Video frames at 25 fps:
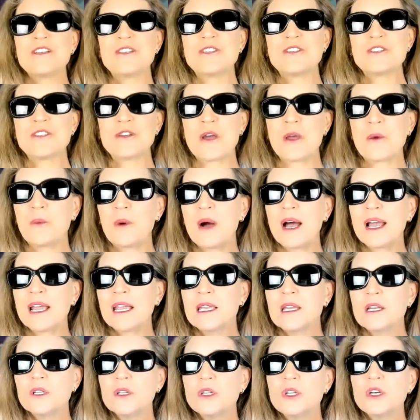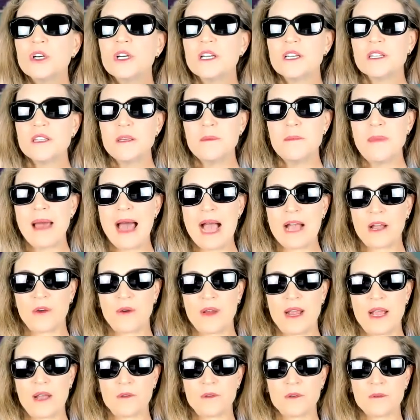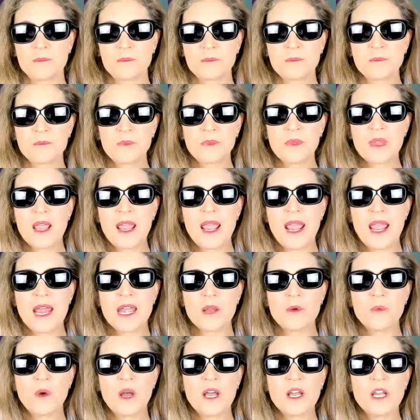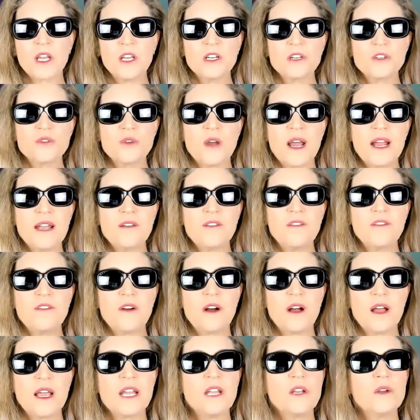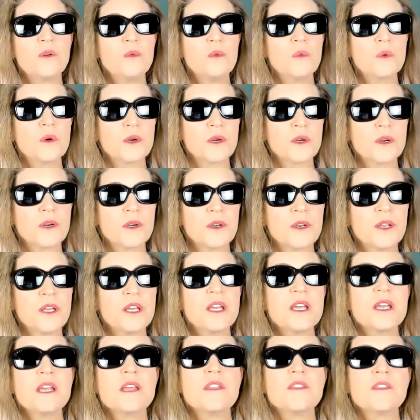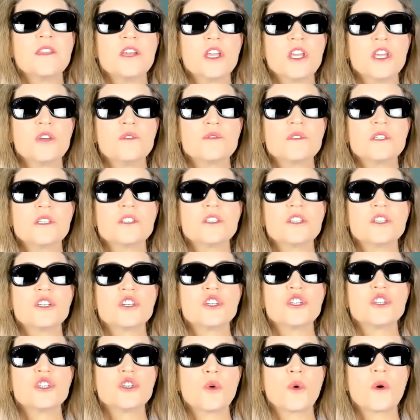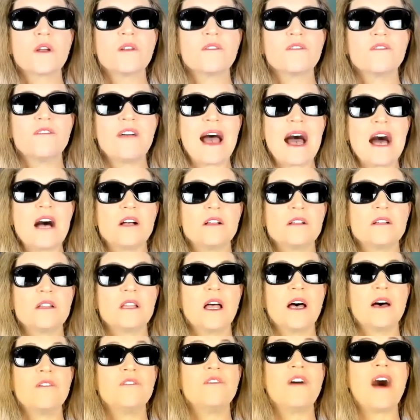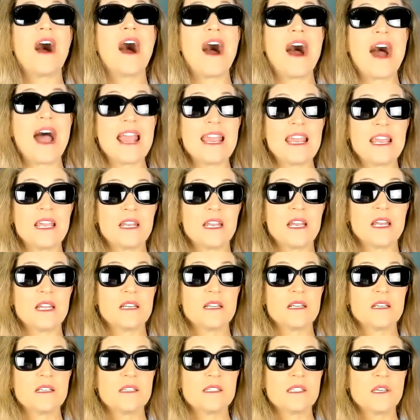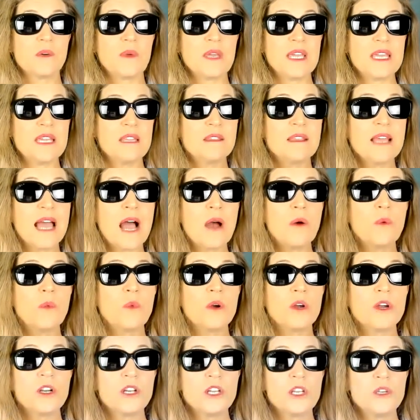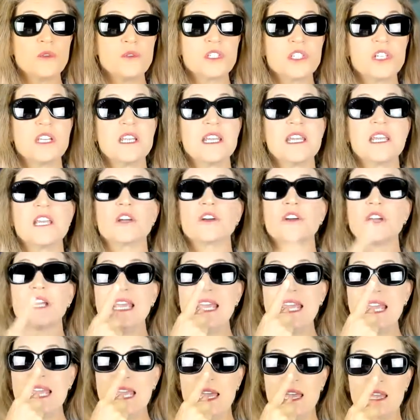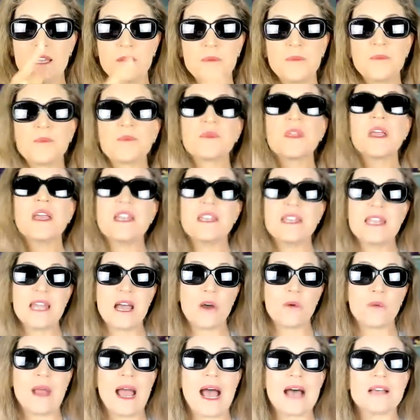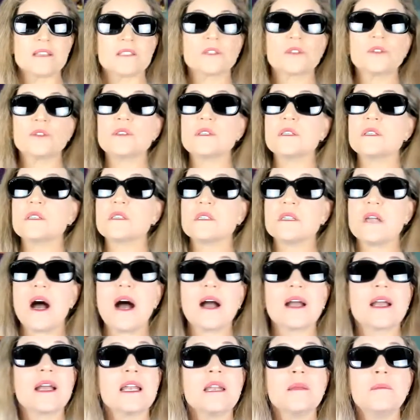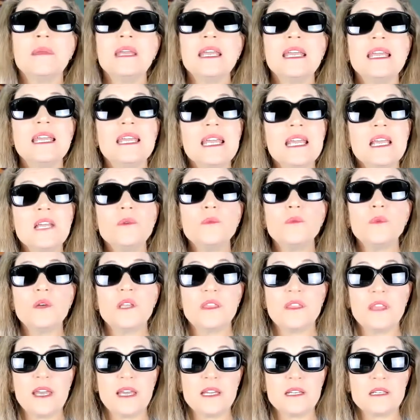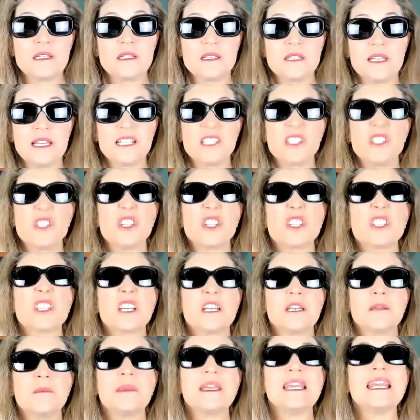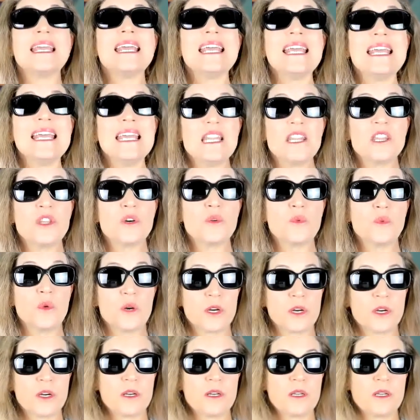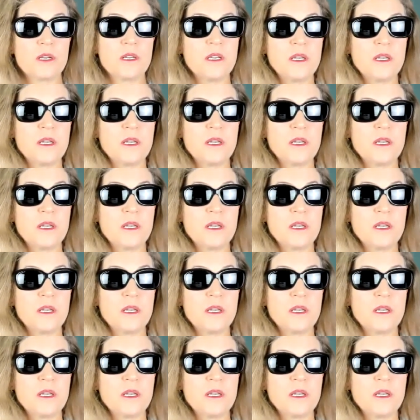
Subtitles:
So I want you to look in the background, and I want you to try to find a word that uses the short vowel of I in it. So in that word, you should hear I. Now, Rascals, it's not going to begin with it. It's just going to be in the word.